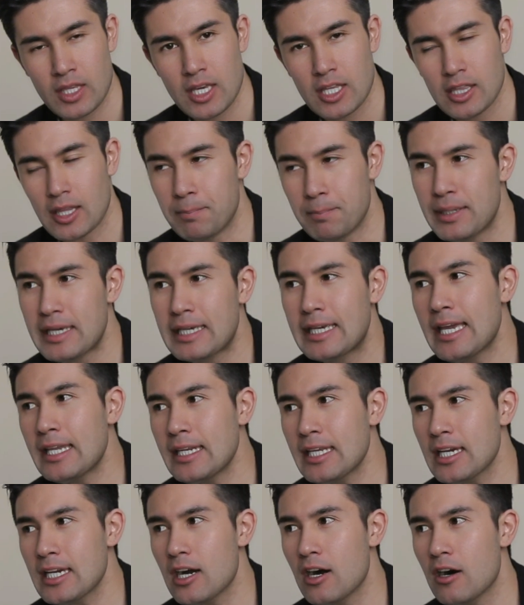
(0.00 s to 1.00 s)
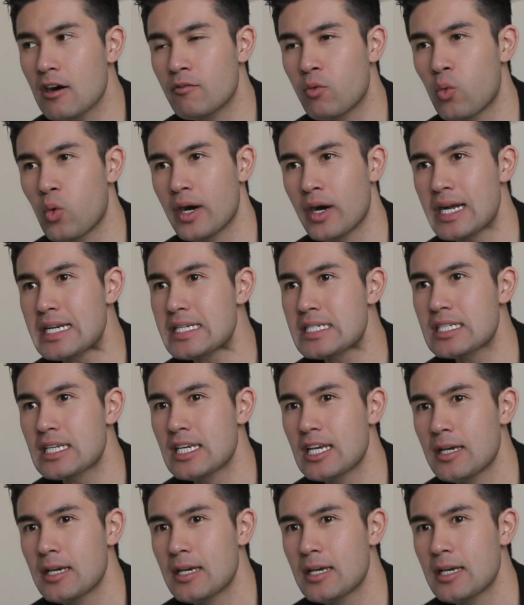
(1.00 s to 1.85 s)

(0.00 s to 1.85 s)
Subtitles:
The beginning of what?